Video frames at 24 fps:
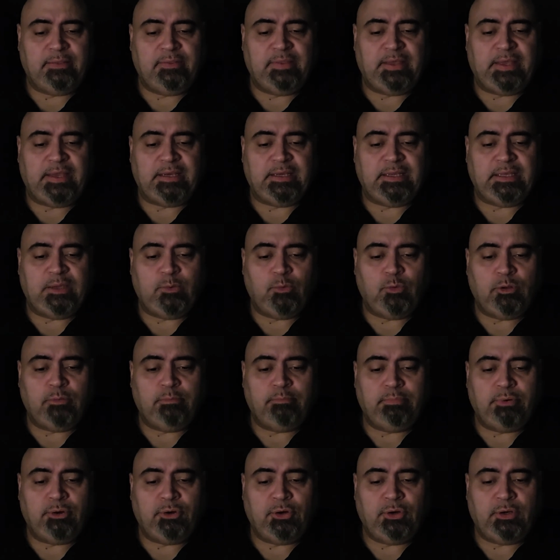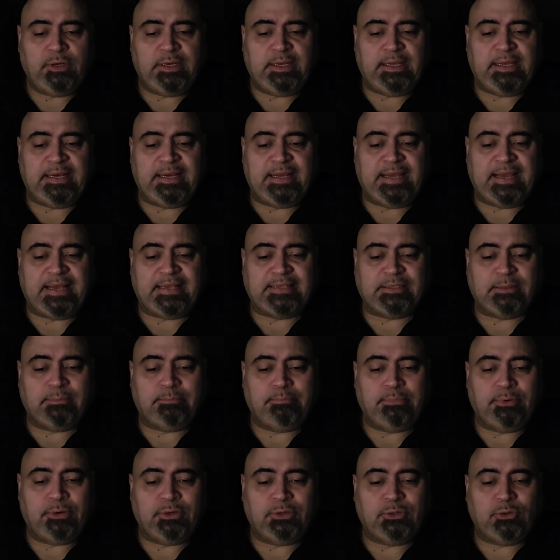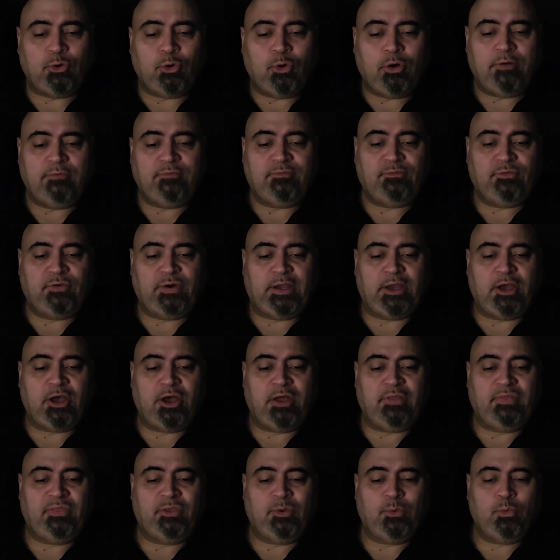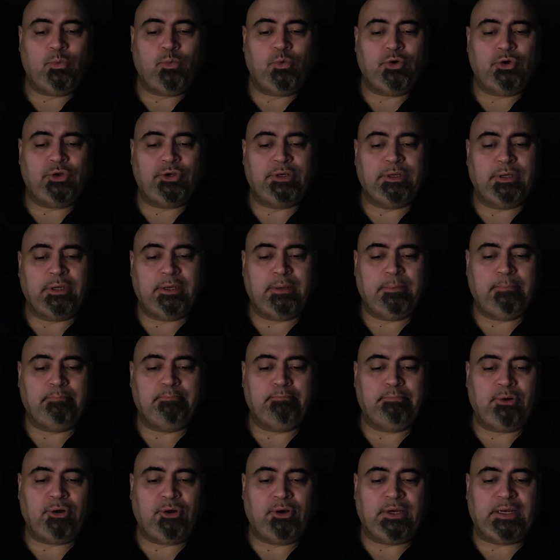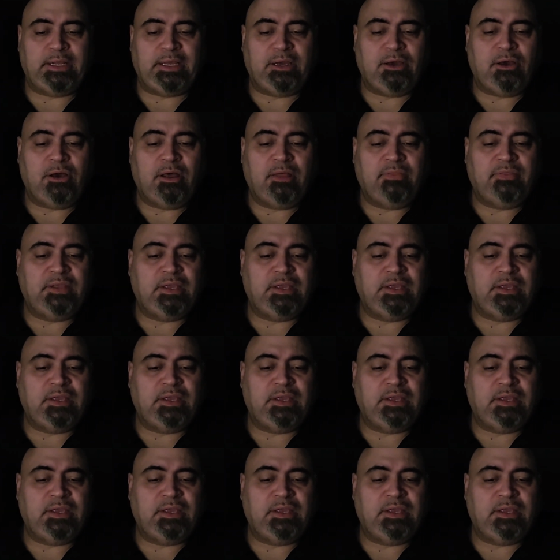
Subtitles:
Then he will burn it as a burnt offering on the wood burning on